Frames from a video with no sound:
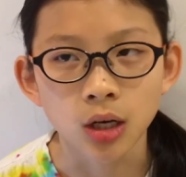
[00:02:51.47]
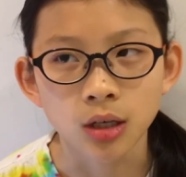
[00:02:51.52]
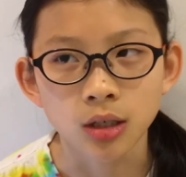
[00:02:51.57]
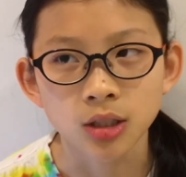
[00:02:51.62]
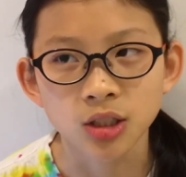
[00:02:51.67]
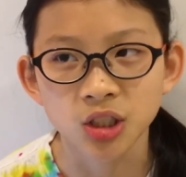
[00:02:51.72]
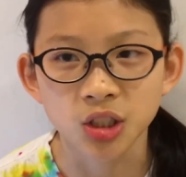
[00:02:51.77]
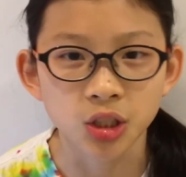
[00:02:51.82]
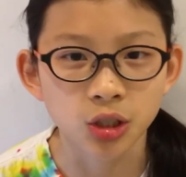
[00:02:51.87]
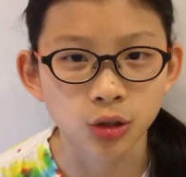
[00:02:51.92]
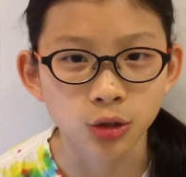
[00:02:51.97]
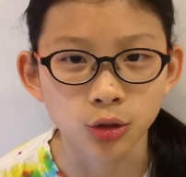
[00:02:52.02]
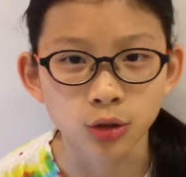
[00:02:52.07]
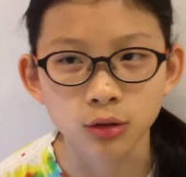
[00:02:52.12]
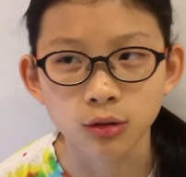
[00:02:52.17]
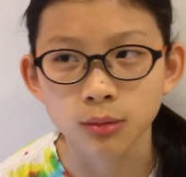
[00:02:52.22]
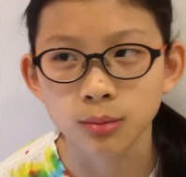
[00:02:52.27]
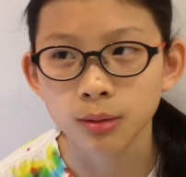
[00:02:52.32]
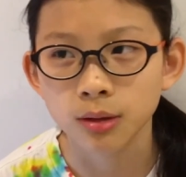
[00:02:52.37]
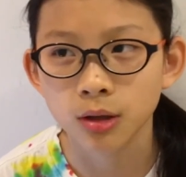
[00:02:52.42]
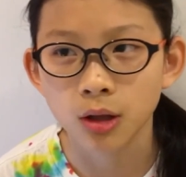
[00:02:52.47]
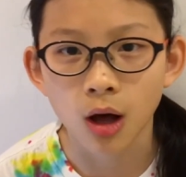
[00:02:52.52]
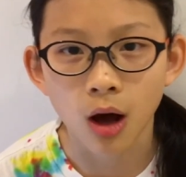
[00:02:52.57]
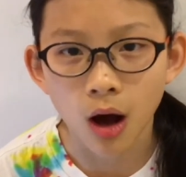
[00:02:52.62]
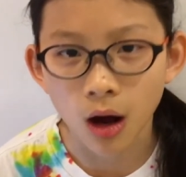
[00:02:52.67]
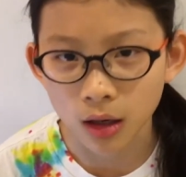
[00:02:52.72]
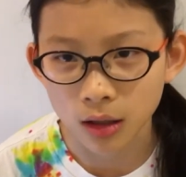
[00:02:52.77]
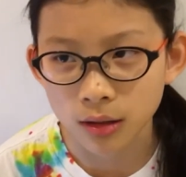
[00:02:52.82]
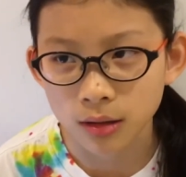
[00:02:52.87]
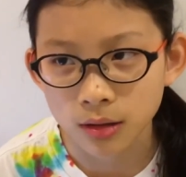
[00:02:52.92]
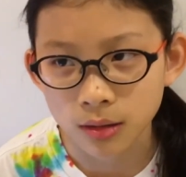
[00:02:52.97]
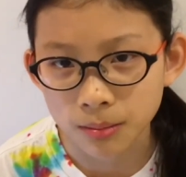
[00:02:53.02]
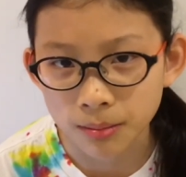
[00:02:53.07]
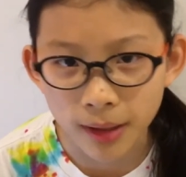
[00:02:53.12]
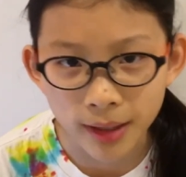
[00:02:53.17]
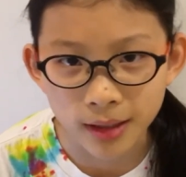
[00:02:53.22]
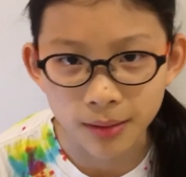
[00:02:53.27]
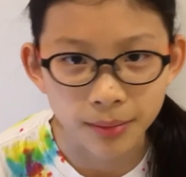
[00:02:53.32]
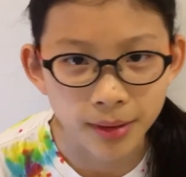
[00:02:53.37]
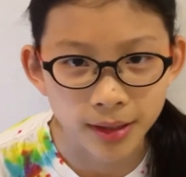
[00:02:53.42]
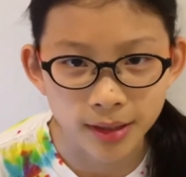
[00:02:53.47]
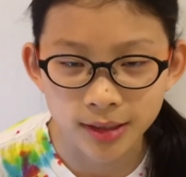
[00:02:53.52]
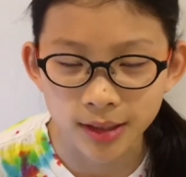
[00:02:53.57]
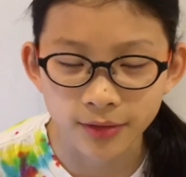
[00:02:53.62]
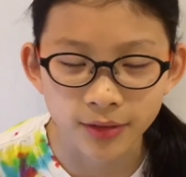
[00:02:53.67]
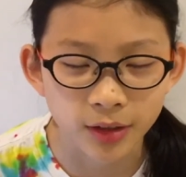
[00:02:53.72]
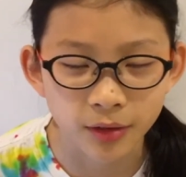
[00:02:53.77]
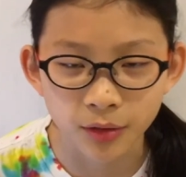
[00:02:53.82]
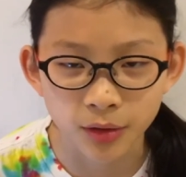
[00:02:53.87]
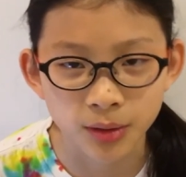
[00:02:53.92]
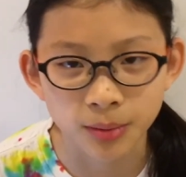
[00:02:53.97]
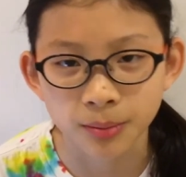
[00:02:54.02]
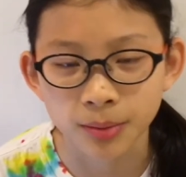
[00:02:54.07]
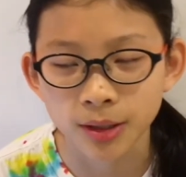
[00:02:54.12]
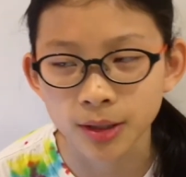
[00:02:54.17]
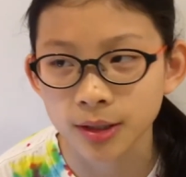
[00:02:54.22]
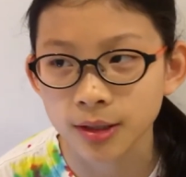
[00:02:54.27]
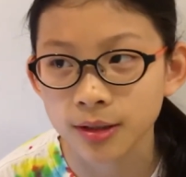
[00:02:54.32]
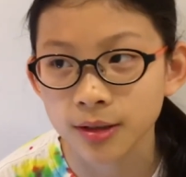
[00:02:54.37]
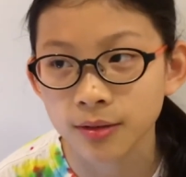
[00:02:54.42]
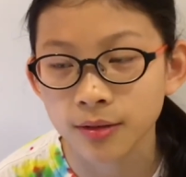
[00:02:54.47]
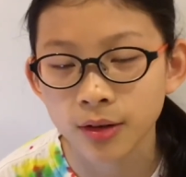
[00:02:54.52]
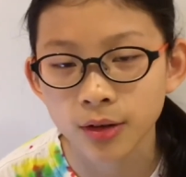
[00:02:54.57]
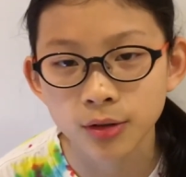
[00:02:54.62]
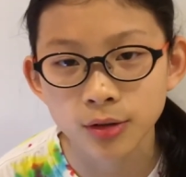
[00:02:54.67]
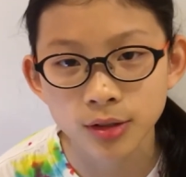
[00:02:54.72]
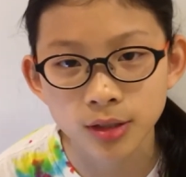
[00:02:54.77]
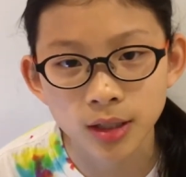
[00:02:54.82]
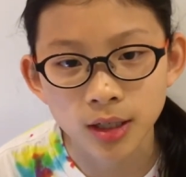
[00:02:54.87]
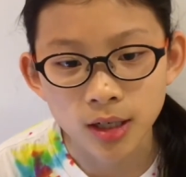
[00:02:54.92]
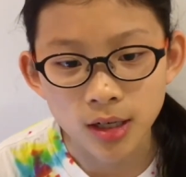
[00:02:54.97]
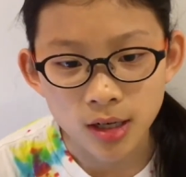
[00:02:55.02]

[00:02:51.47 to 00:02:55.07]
skew, clock, Mega Minx. I've never competed in those.